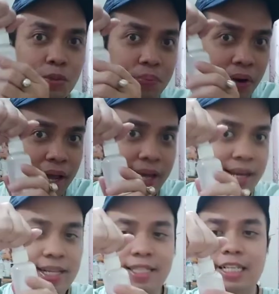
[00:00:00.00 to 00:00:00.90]
spray and
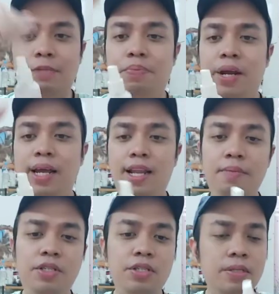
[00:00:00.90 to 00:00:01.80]
insect spray.
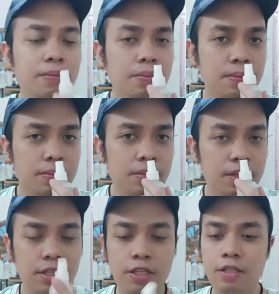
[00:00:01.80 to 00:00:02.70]
Let me just
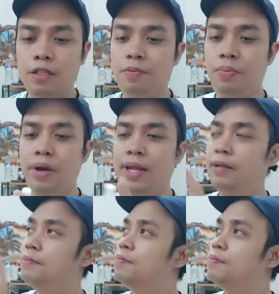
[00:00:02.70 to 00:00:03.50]
spray it.